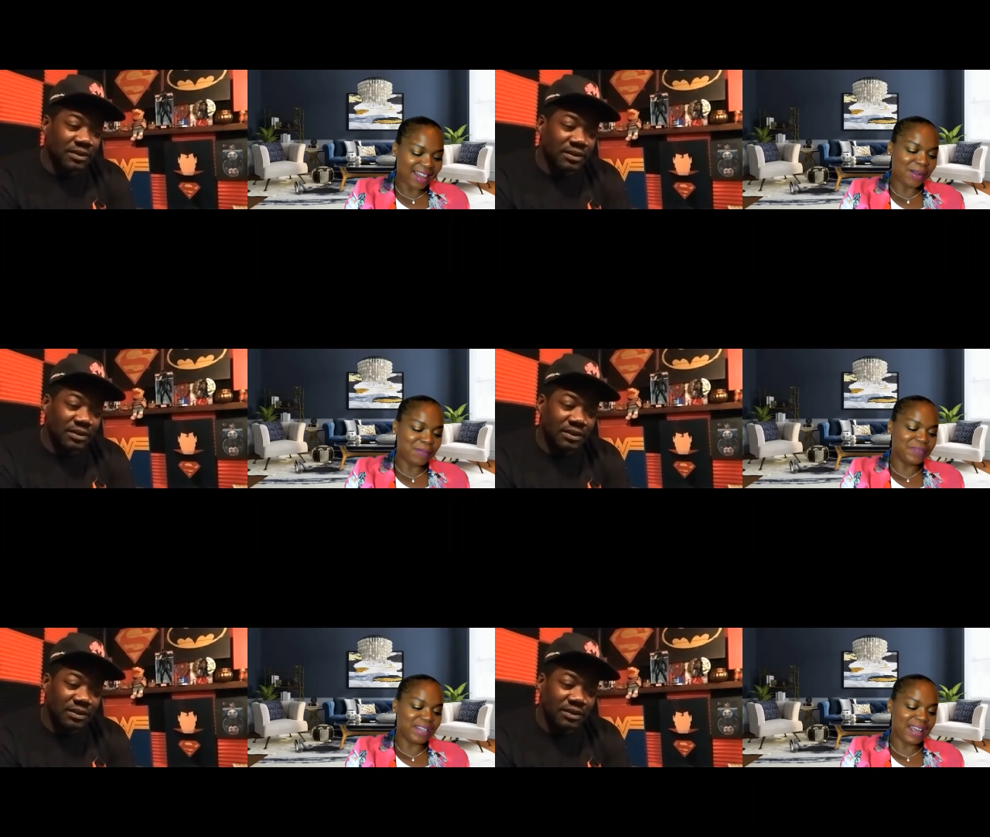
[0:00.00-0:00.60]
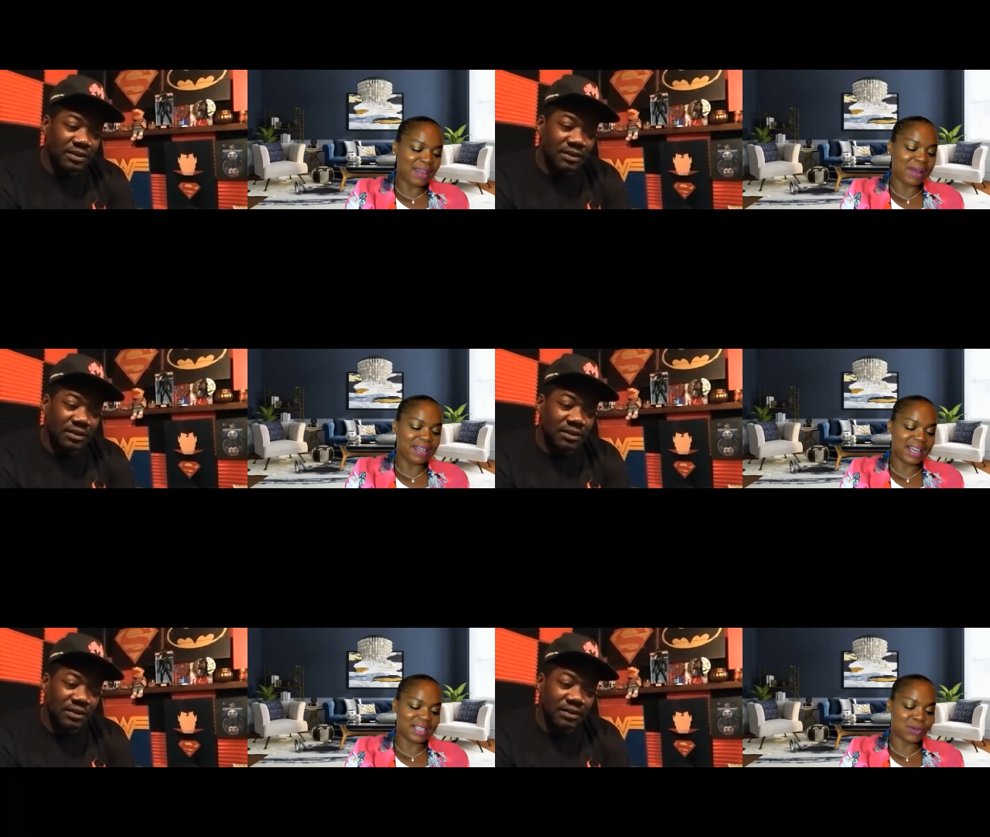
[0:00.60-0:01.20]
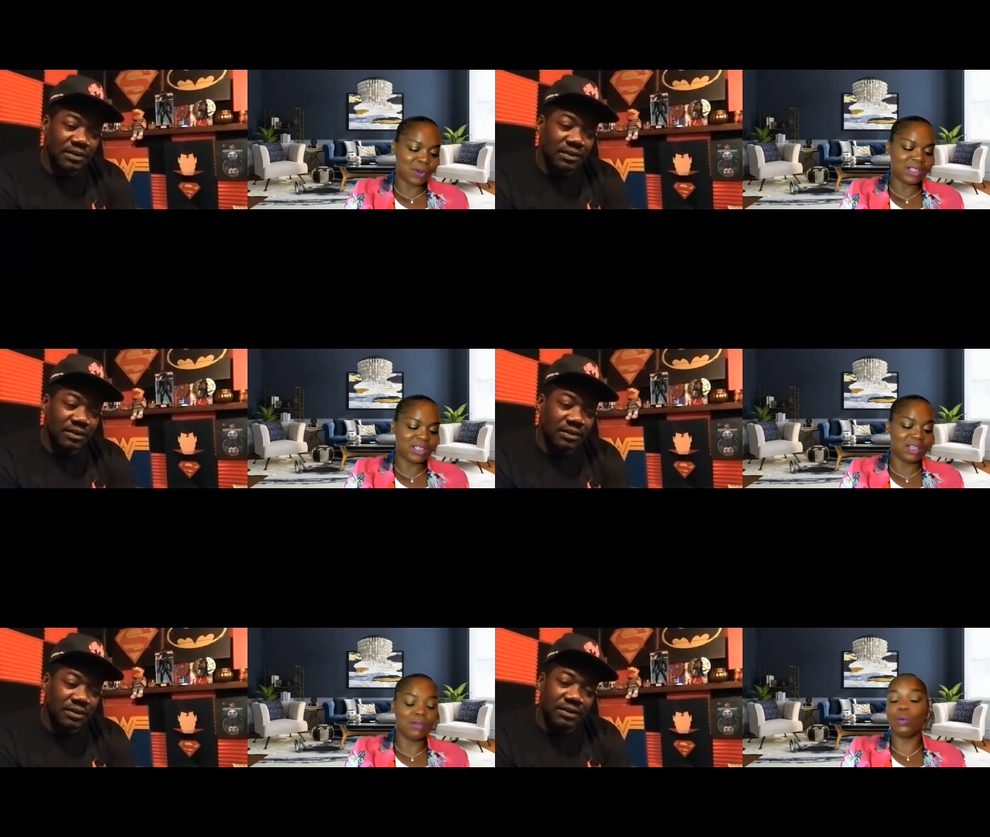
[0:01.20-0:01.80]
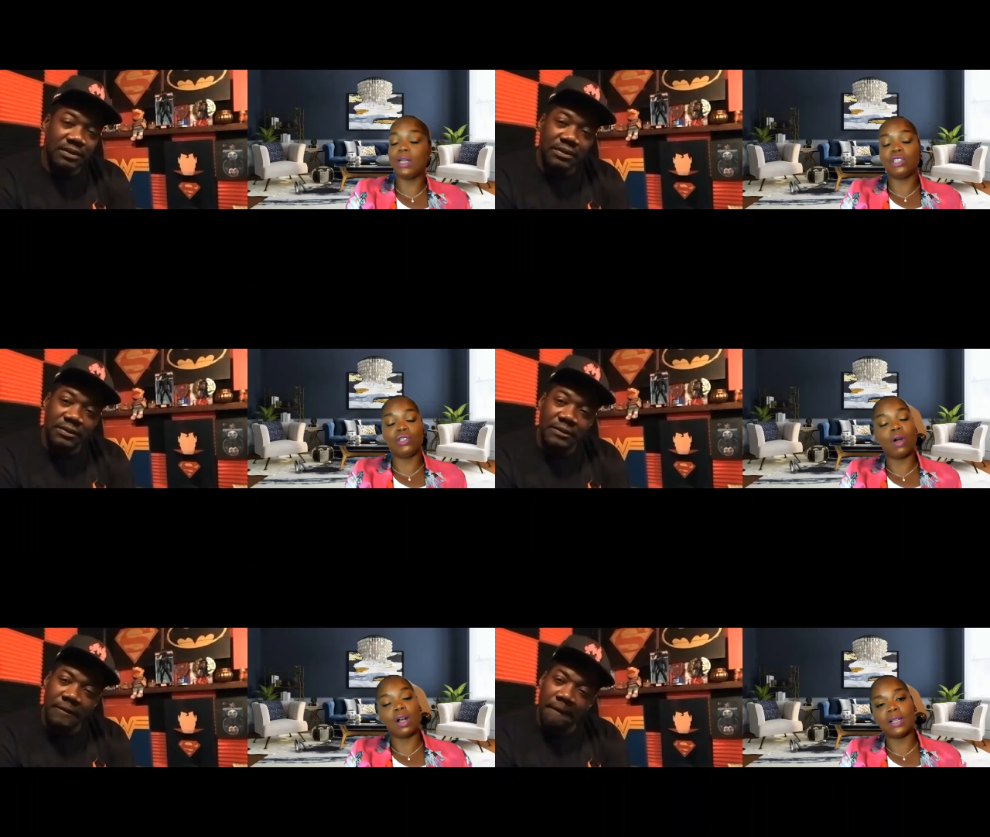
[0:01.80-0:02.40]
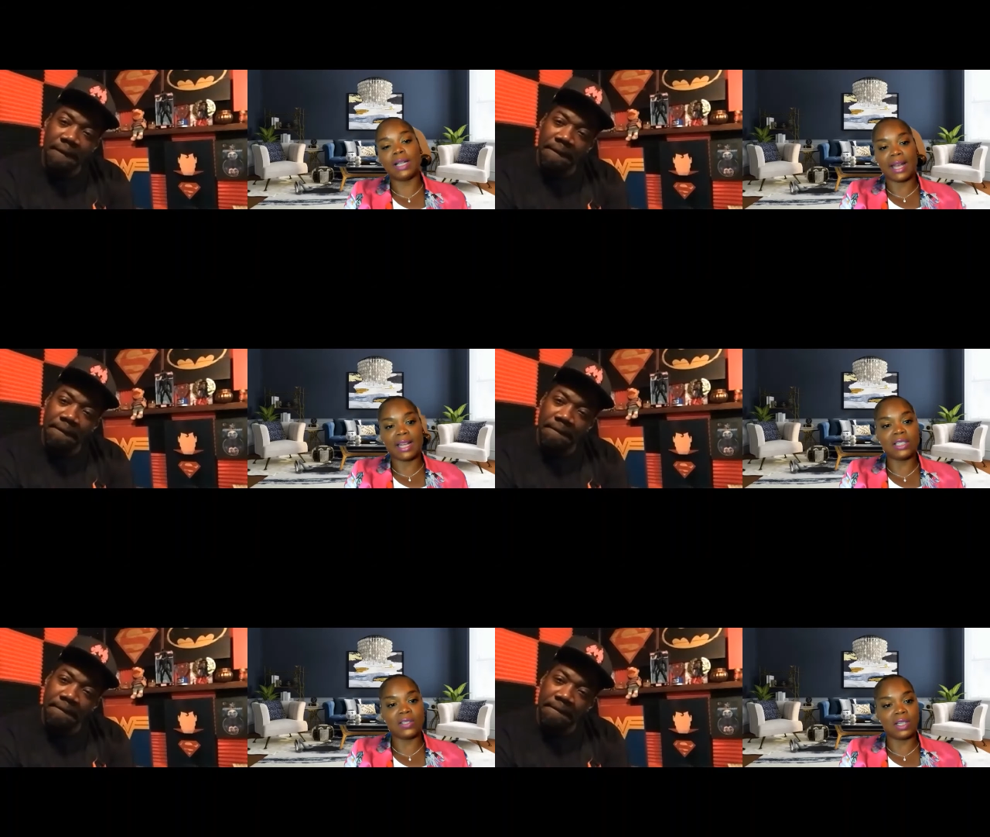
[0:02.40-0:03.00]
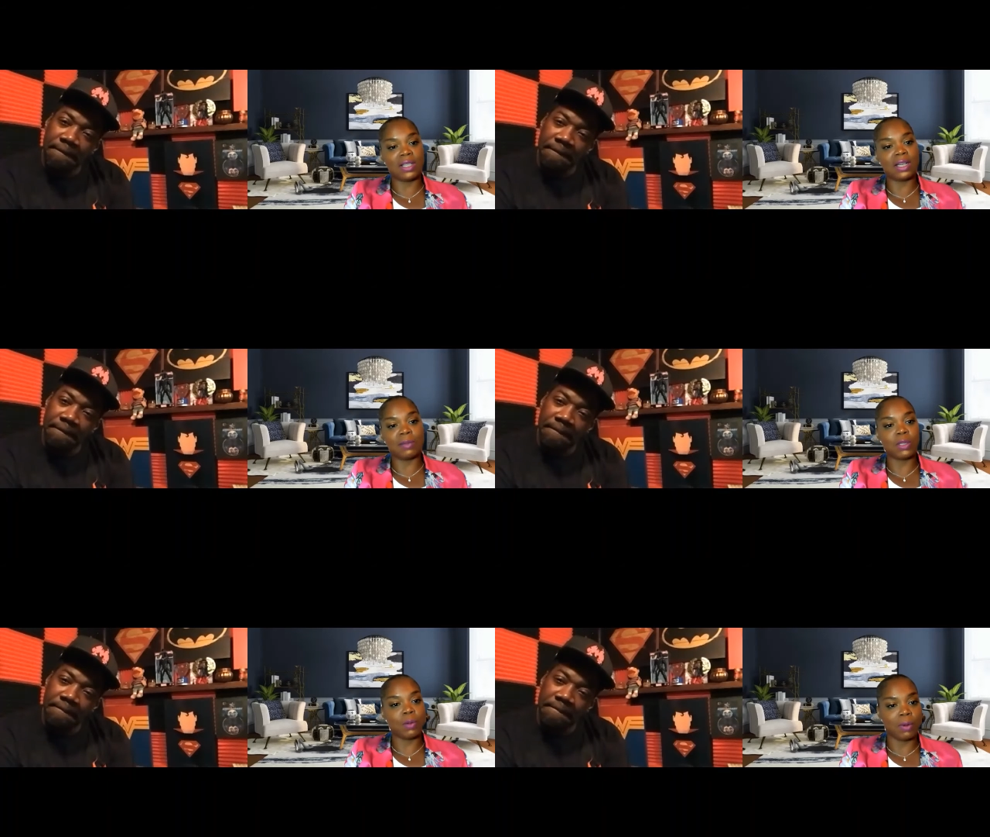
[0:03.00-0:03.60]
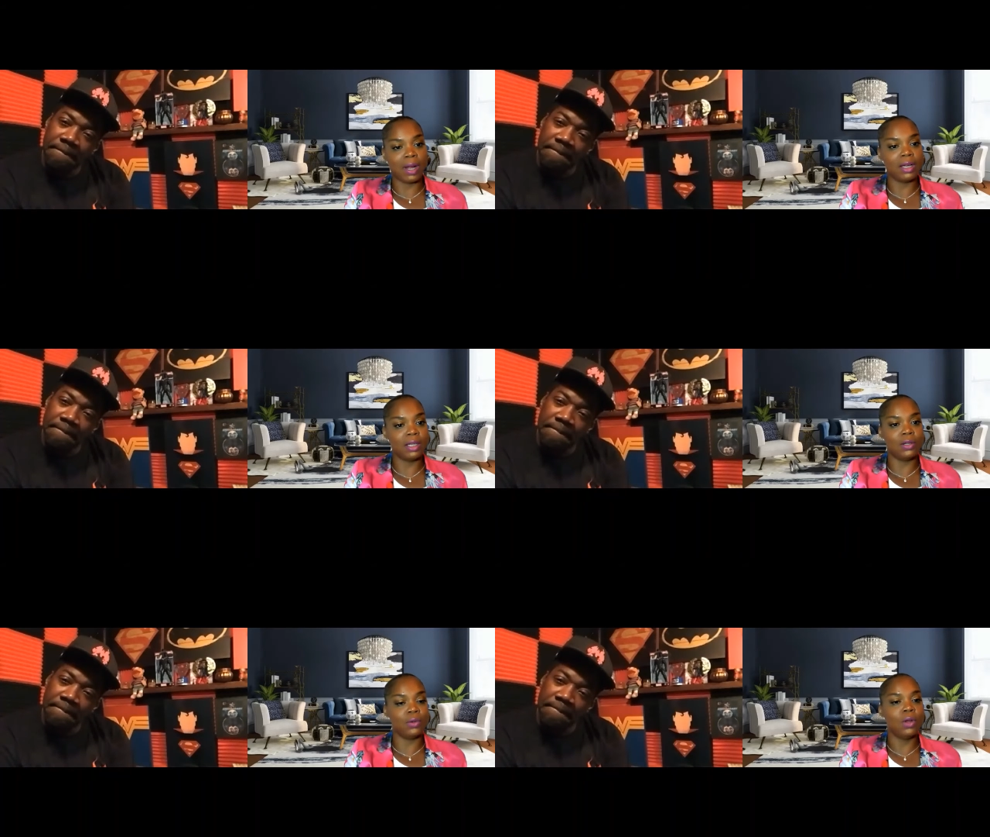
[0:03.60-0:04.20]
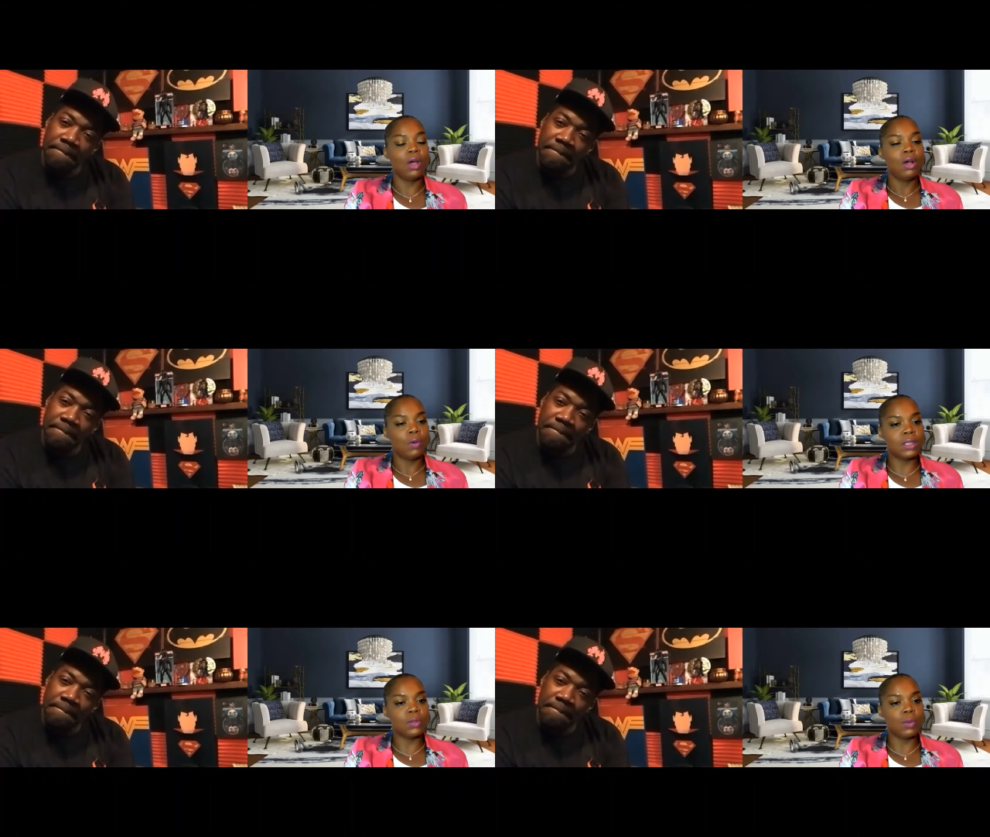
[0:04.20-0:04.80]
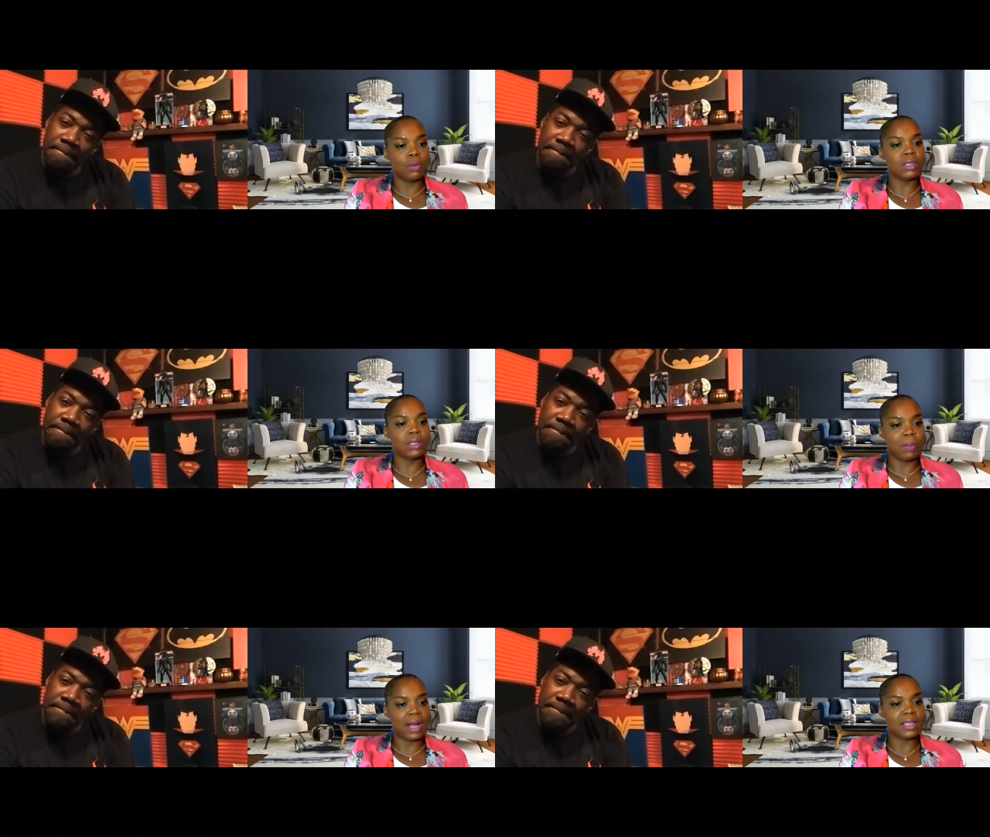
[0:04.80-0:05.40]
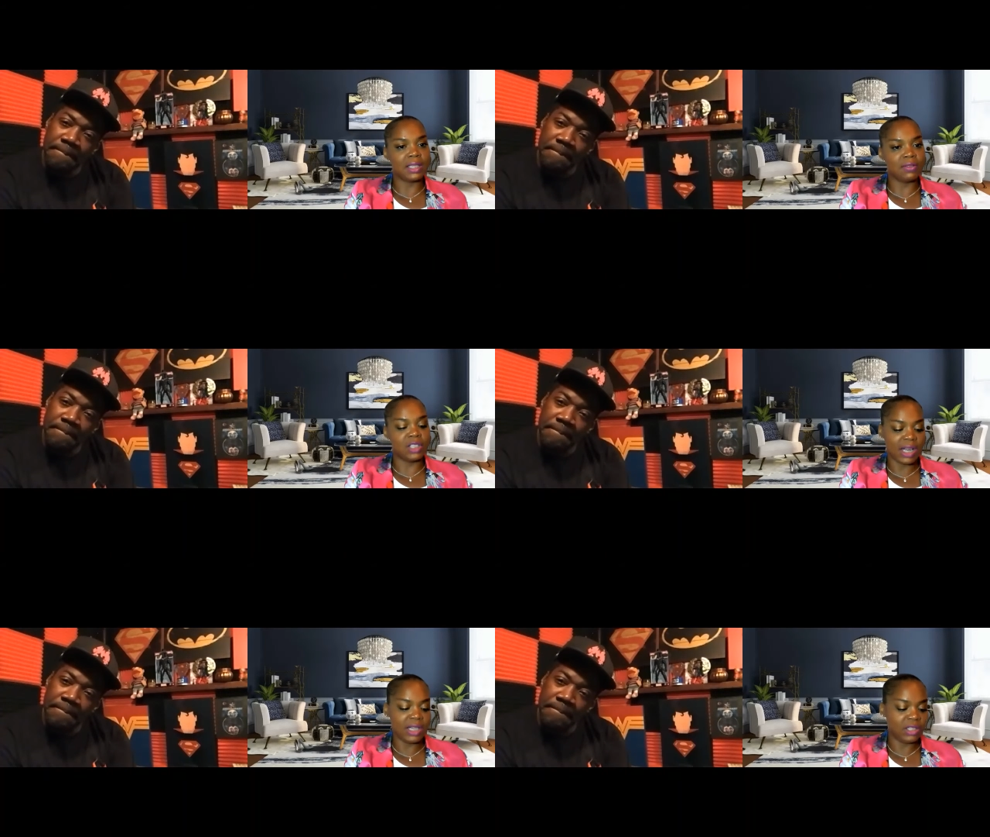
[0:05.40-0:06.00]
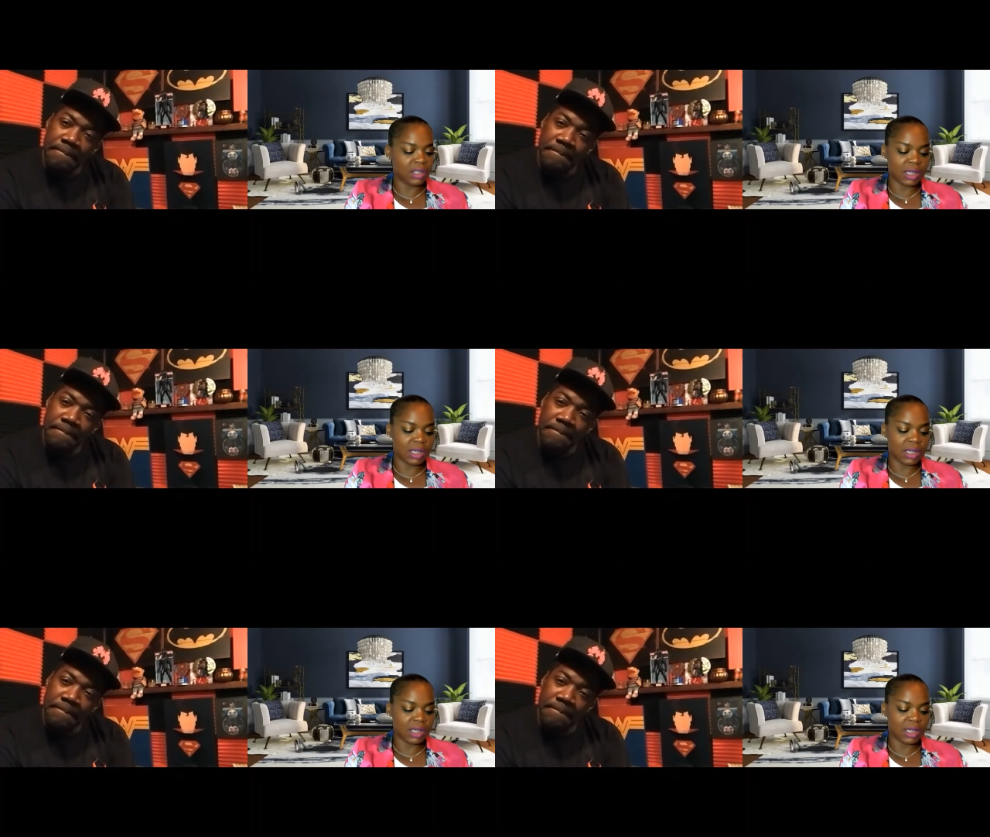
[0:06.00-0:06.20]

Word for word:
Speaker 1: um, and my next question, which you already answered it, and I'm so proud of you, was what was the positive changes